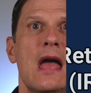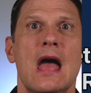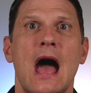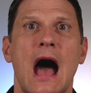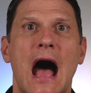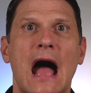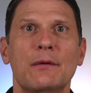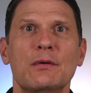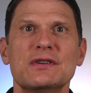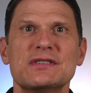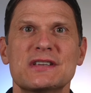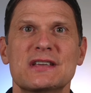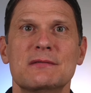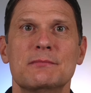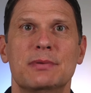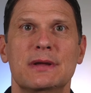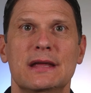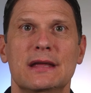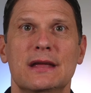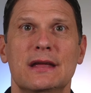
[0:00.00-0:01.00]
IRAs can
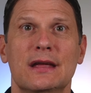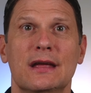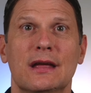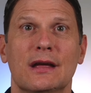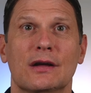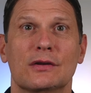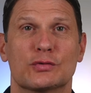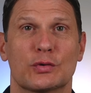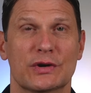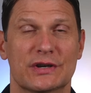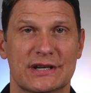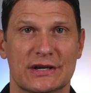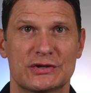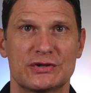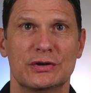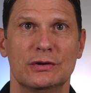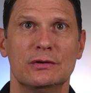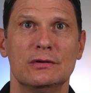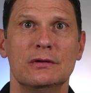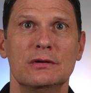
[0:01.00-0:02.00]
be
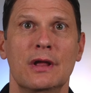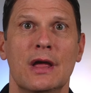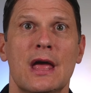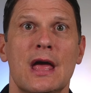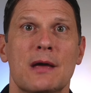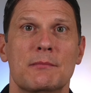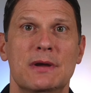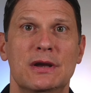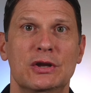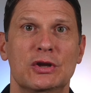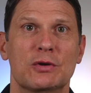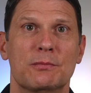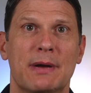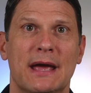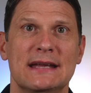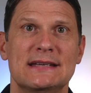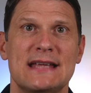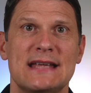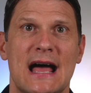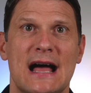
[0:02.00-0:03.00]
traditional, meaning you
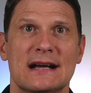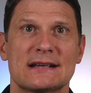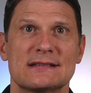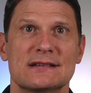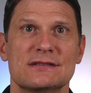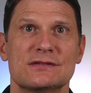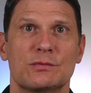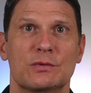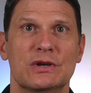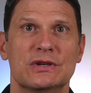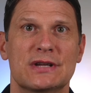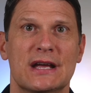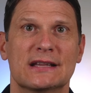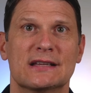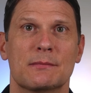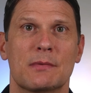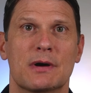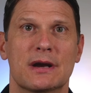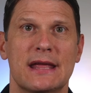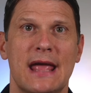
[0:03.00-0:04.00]
pay taxes when you take
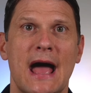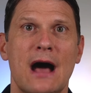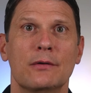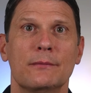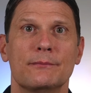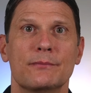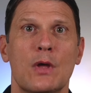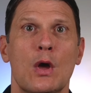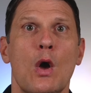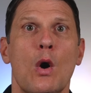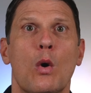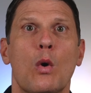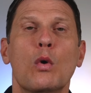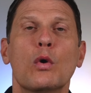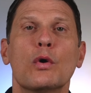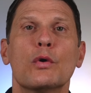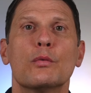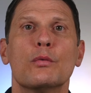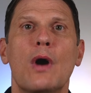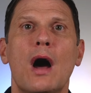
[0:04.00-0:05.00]
the money out,
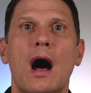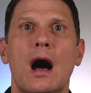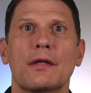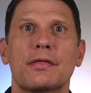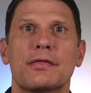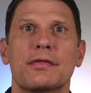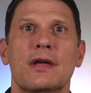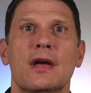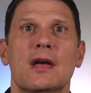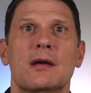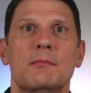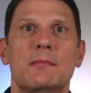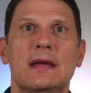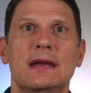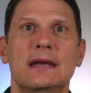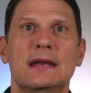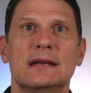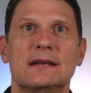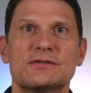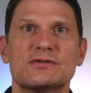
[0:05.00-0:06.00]
or Roth,
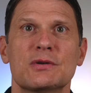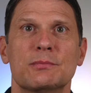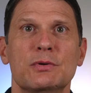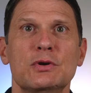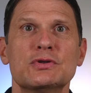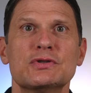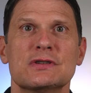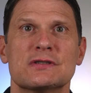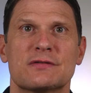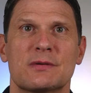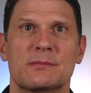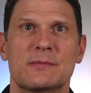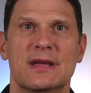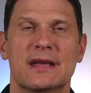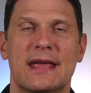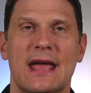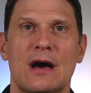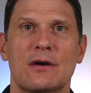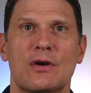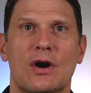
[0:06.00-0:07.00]
meaning distributions from the
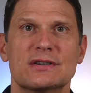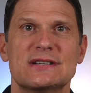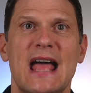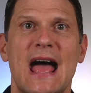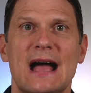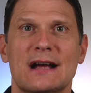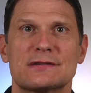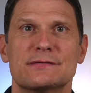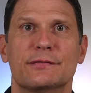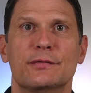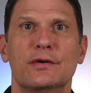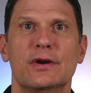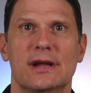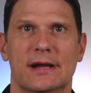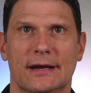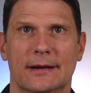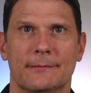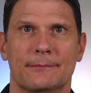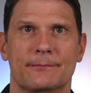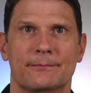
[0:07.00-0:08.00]
account are
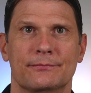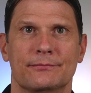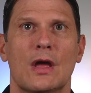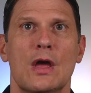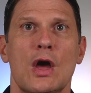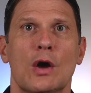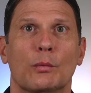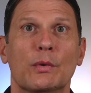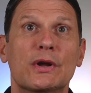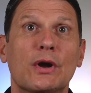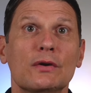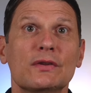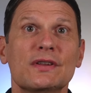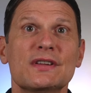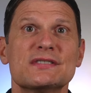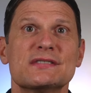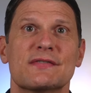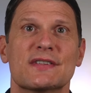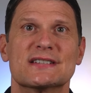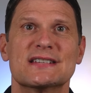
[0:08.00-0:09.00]
tax-free.
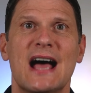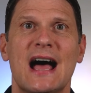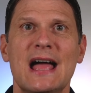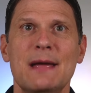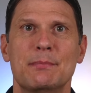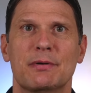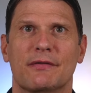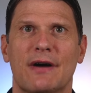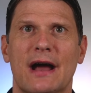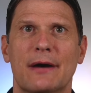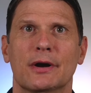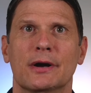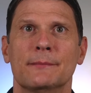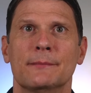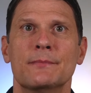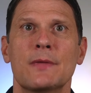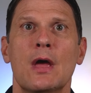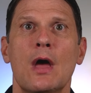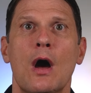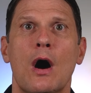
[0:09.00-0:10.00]
Regardless of the type of IRA,
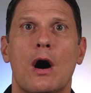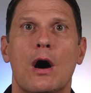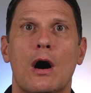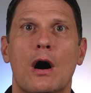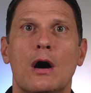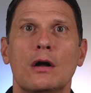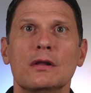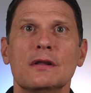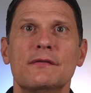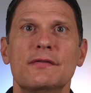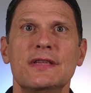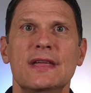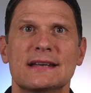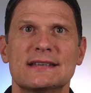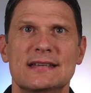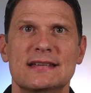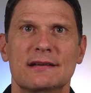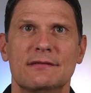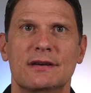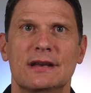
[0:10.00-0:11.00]
all of the
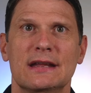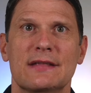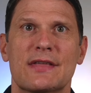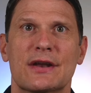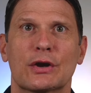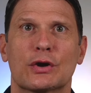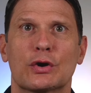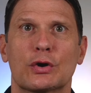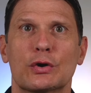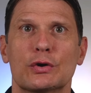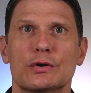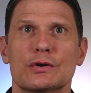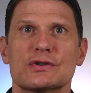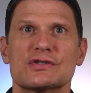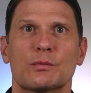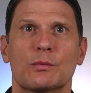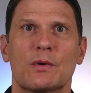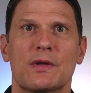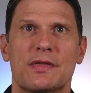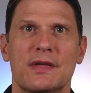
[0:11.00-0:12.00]
activity that
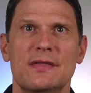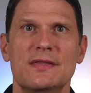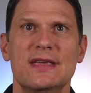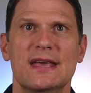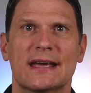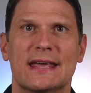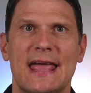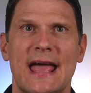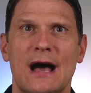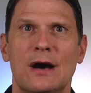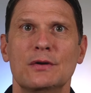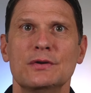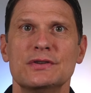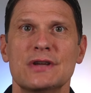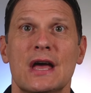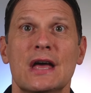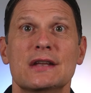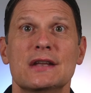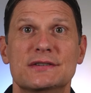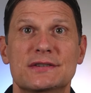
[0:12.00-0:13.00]
occurs within the account
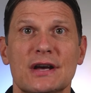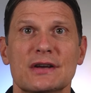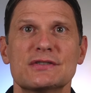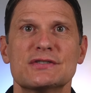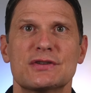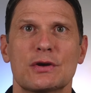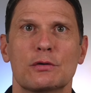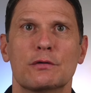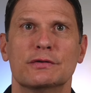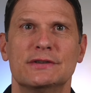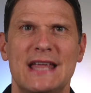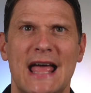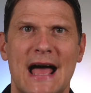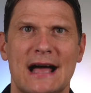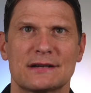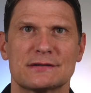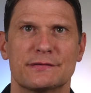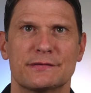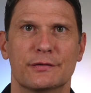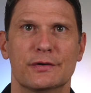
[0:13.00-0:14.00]
does so
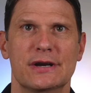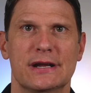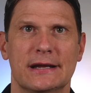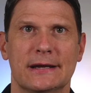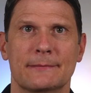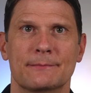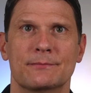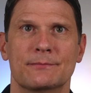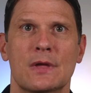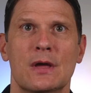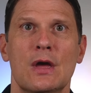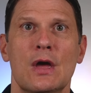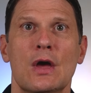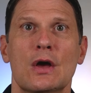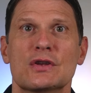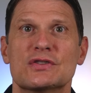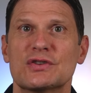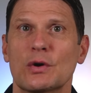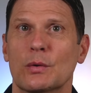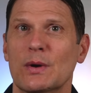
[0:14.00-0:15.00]
tax-free.
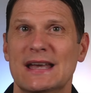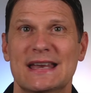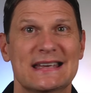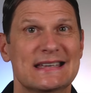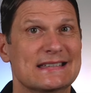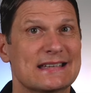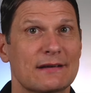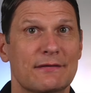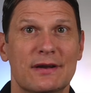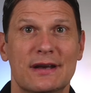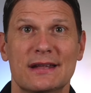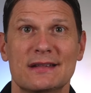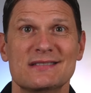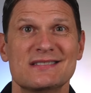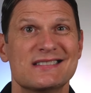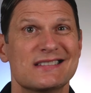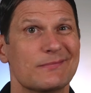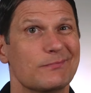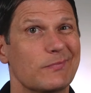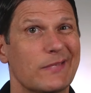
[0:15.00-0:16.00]
So any
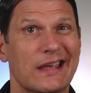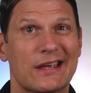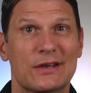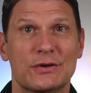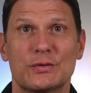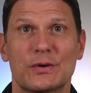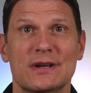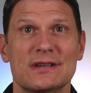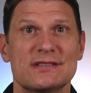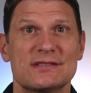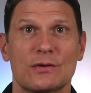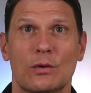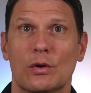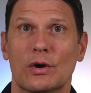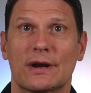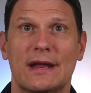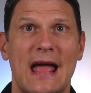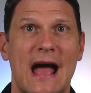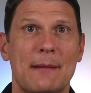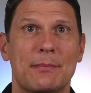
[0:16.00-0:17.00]
dividends, interest,
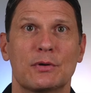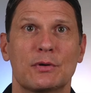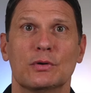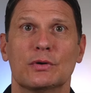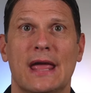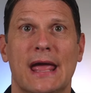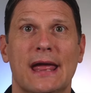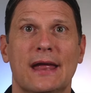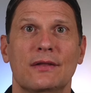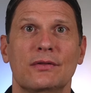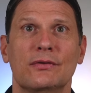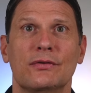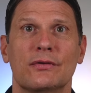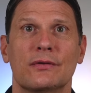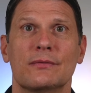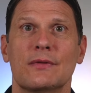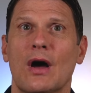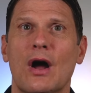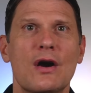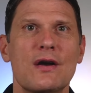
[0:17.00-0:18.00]
or capital
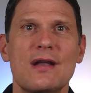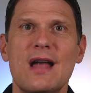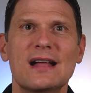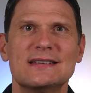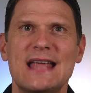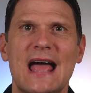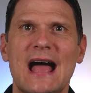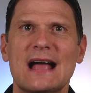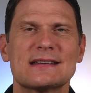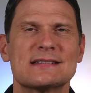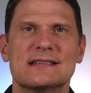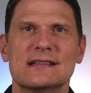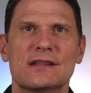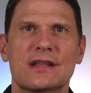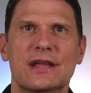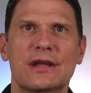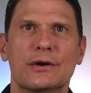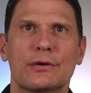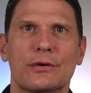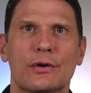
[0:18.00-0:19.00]
gains are not taxed in
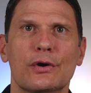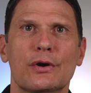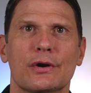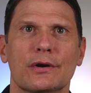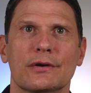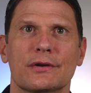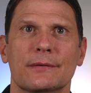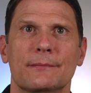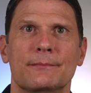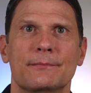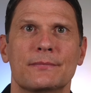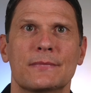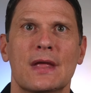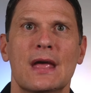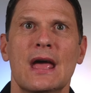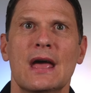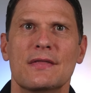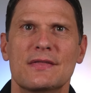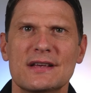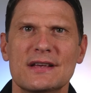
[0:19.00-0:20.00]
the year earned.
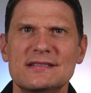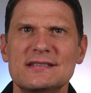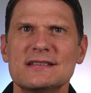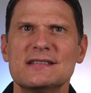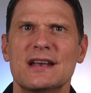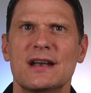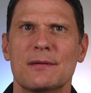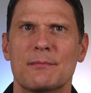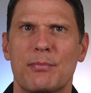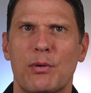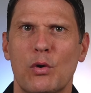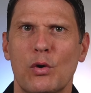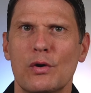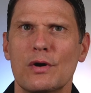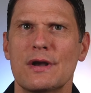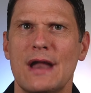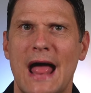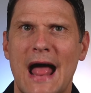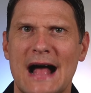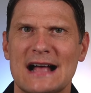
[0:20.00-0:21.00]
This is an
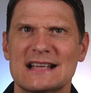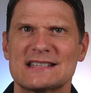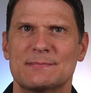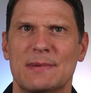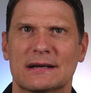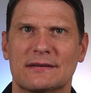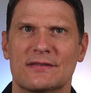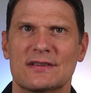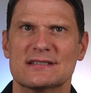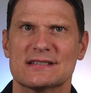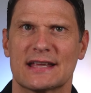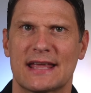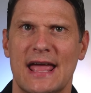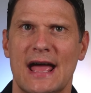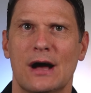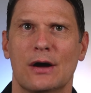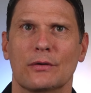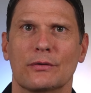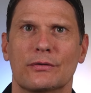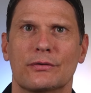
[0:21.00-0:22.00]
important aspect of these
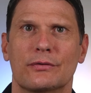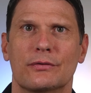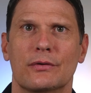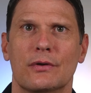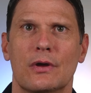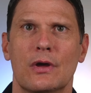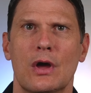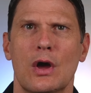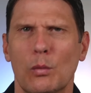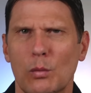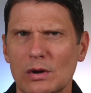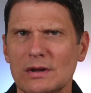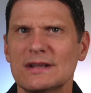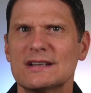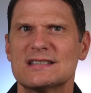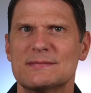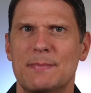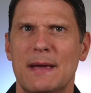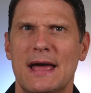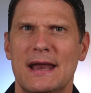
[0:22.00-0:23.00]
accounts. We'll
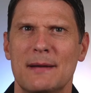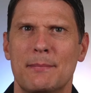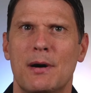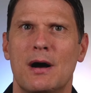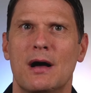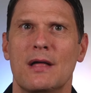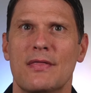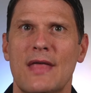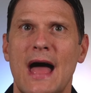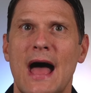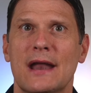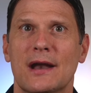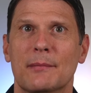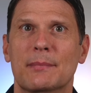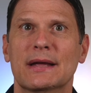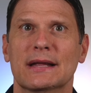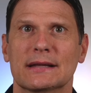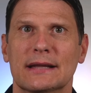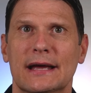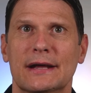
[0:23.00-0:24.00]
expand upon that a
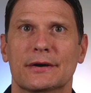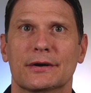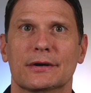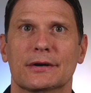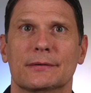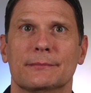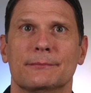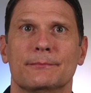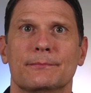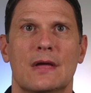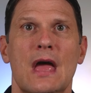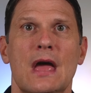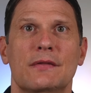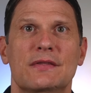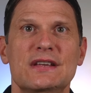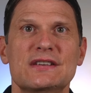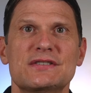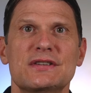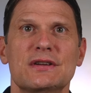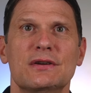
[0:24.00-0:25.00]
bit later.
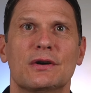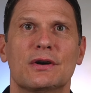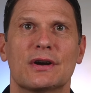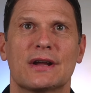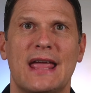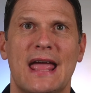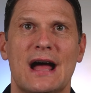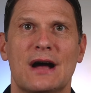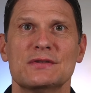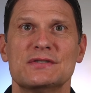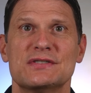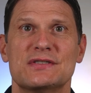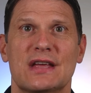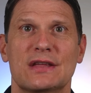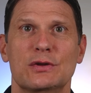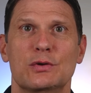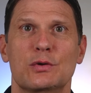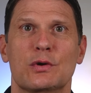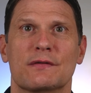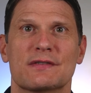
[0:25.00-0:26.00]
These are accounts
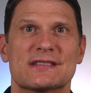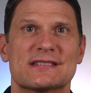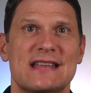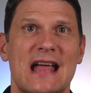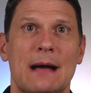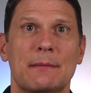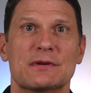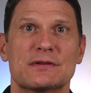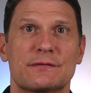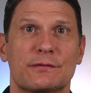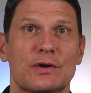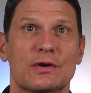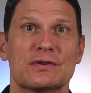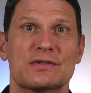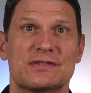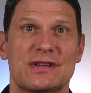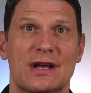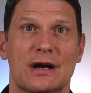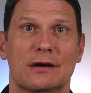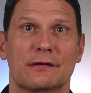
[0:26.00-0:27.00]
that you have established for
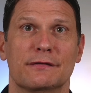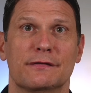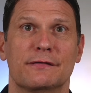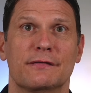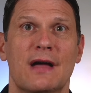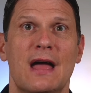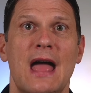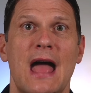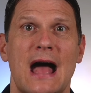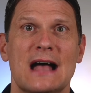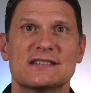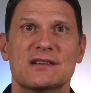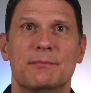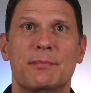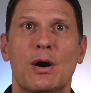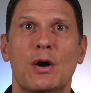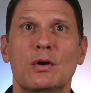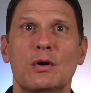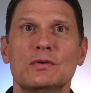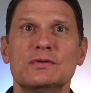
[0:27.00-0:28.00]
yourself, as
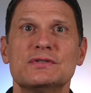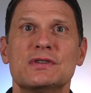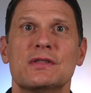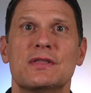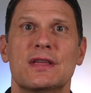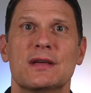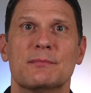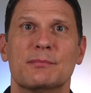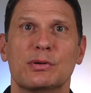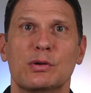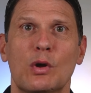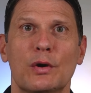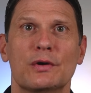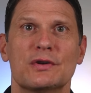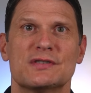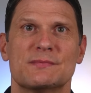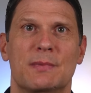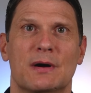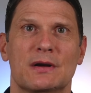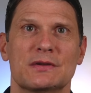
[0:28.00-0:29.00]
opposed to the
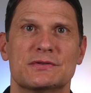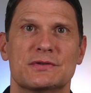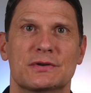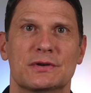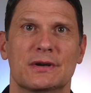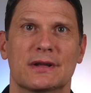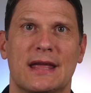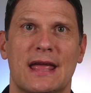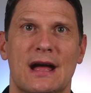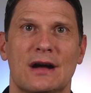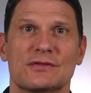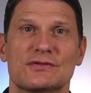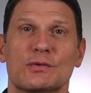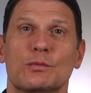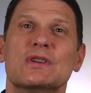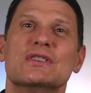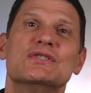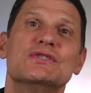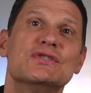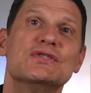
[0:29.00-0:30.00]
employer-sponsored accounts
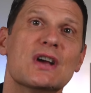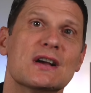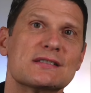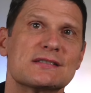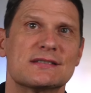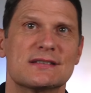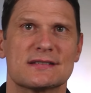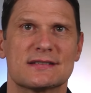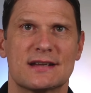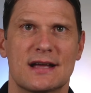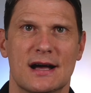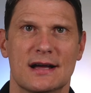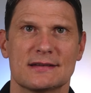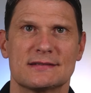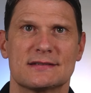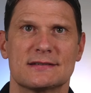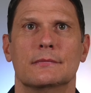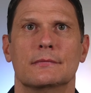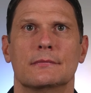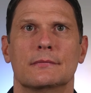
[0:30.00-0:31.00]
we just
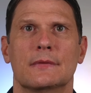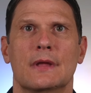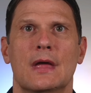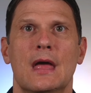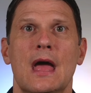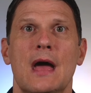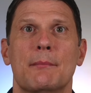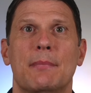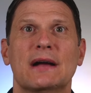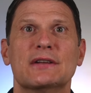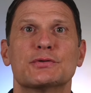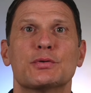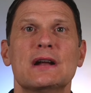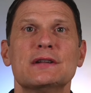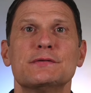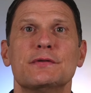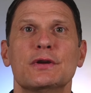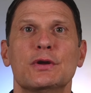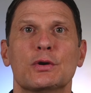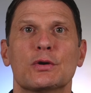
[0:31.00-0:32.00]
discussed. By
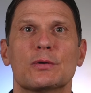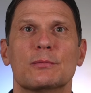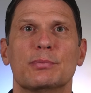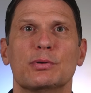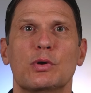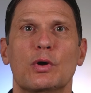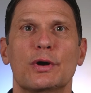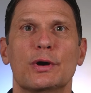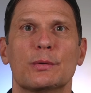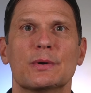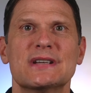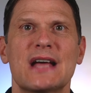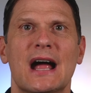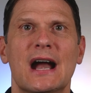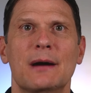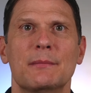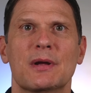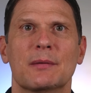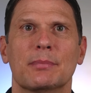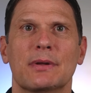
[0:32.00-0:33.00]
transferring your employer
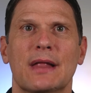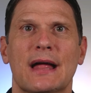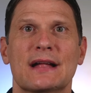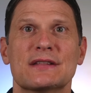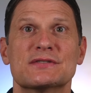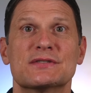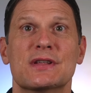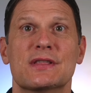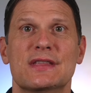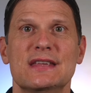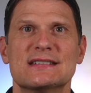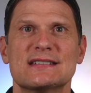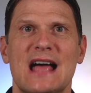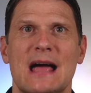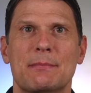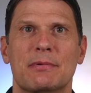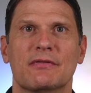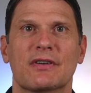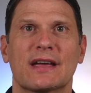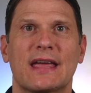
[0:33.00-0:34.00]
retirement plans to these
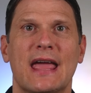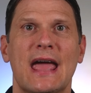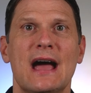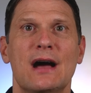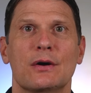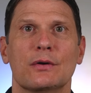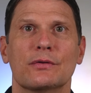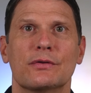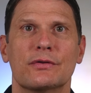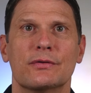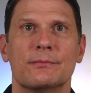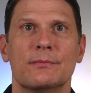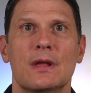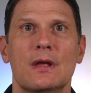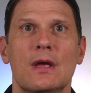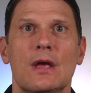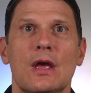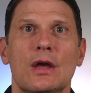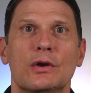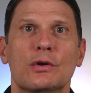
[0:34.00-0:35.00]
type of accounts,
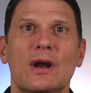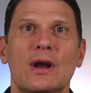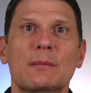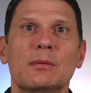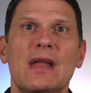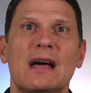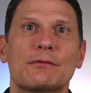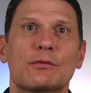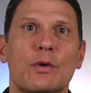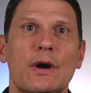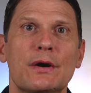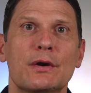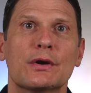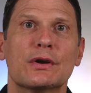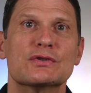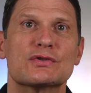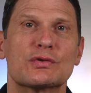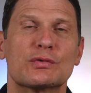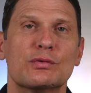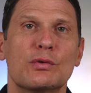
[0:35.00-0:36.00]
you're able to have greater
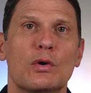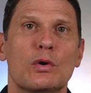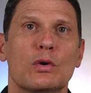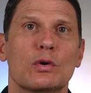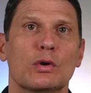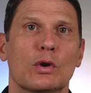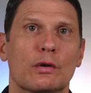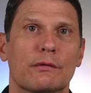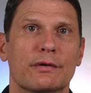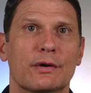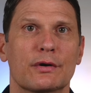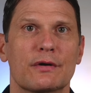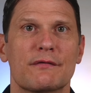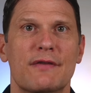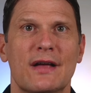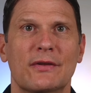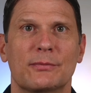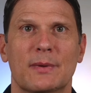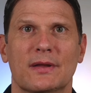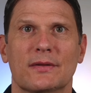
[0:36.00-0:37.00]
control over your
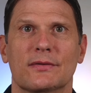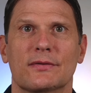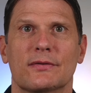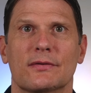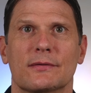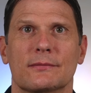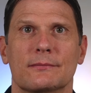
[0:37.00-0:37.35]
investments.